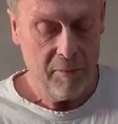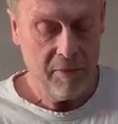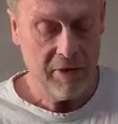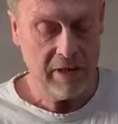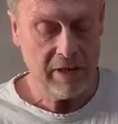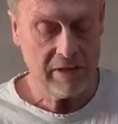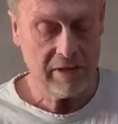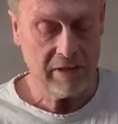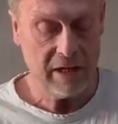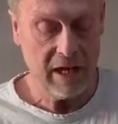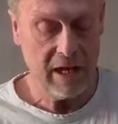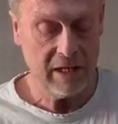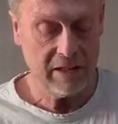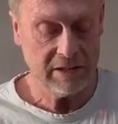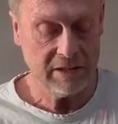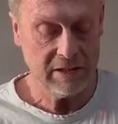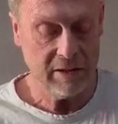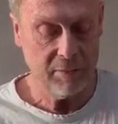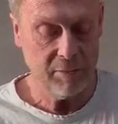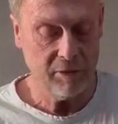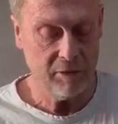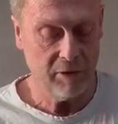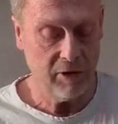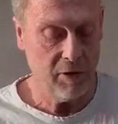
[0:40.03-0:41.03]
This
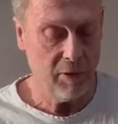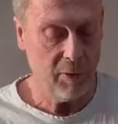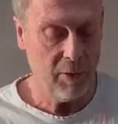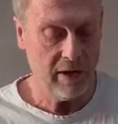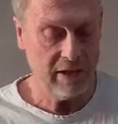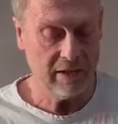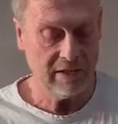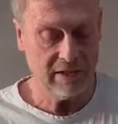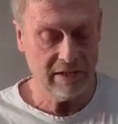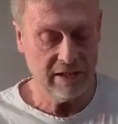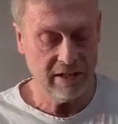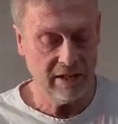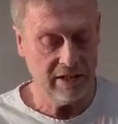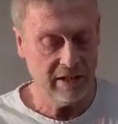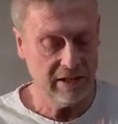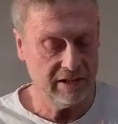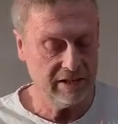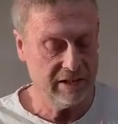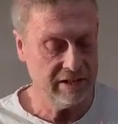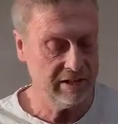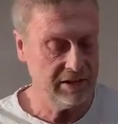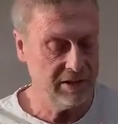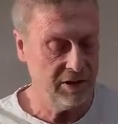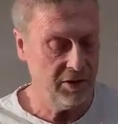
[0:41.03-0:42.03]
customer requested
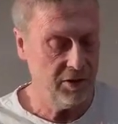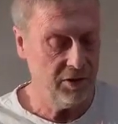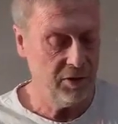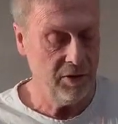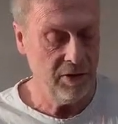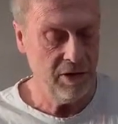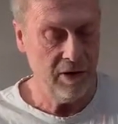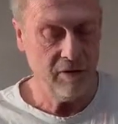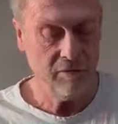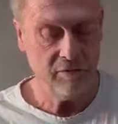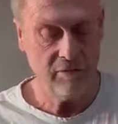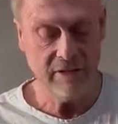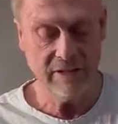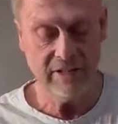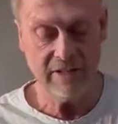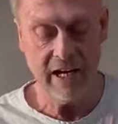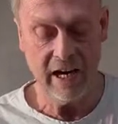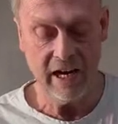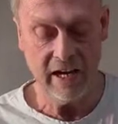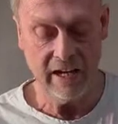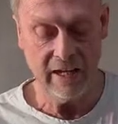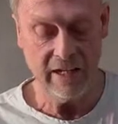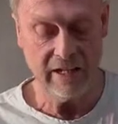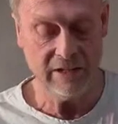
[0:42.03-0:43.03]
us to
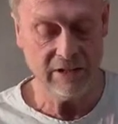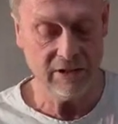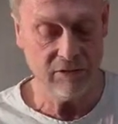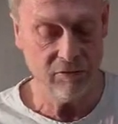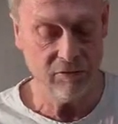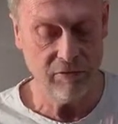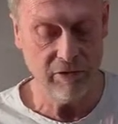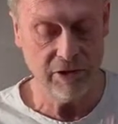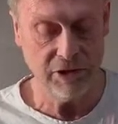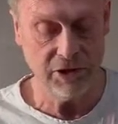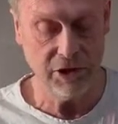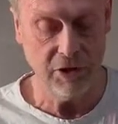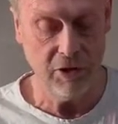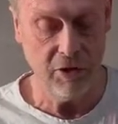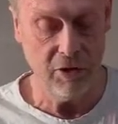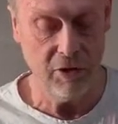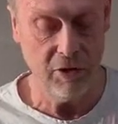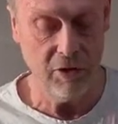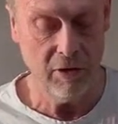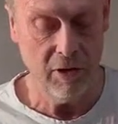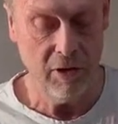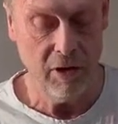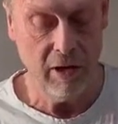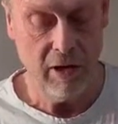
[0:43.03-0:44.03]
retain his
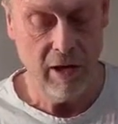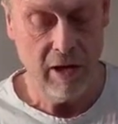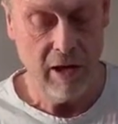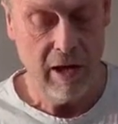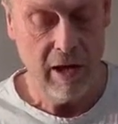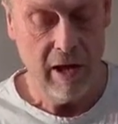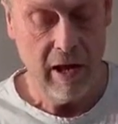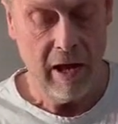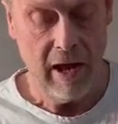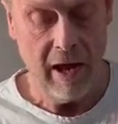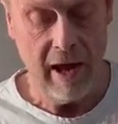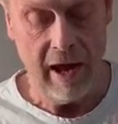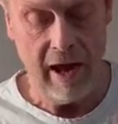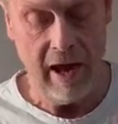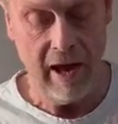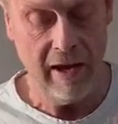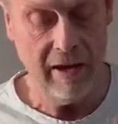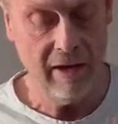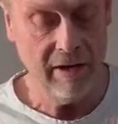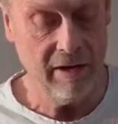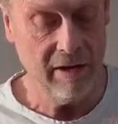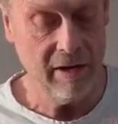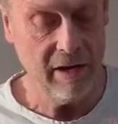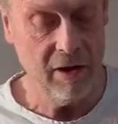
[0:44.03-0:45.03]
original,
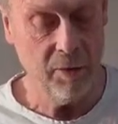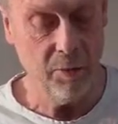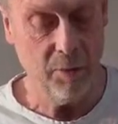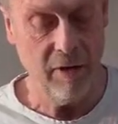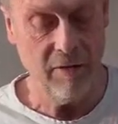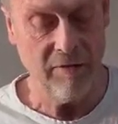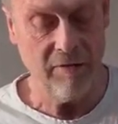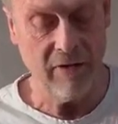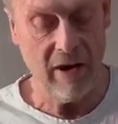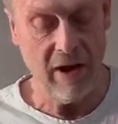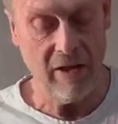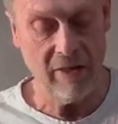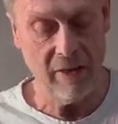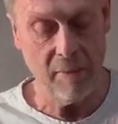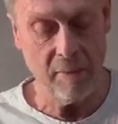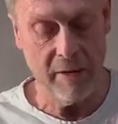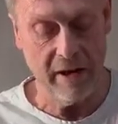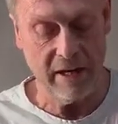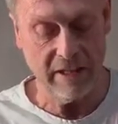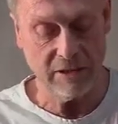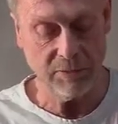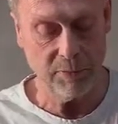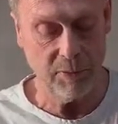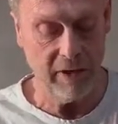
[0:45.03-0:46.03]
and we've done the
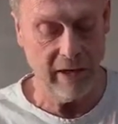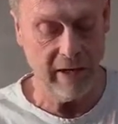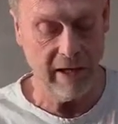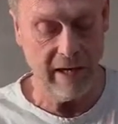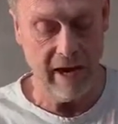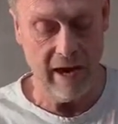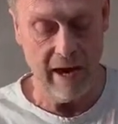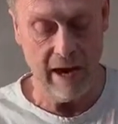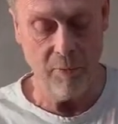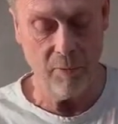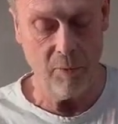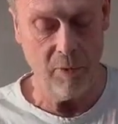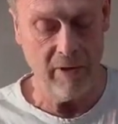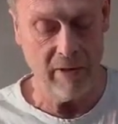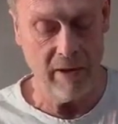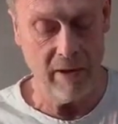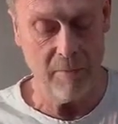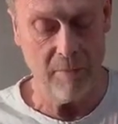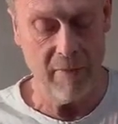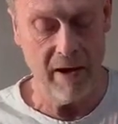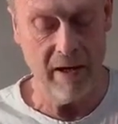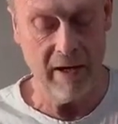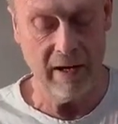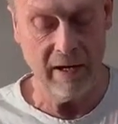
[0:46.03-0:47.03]
best we can with
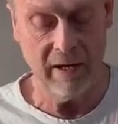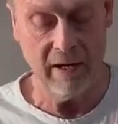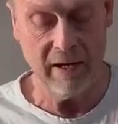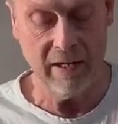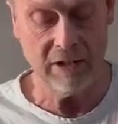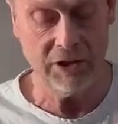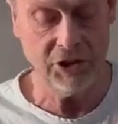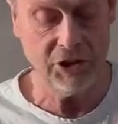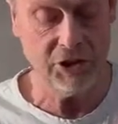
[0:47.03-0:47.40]
it, making it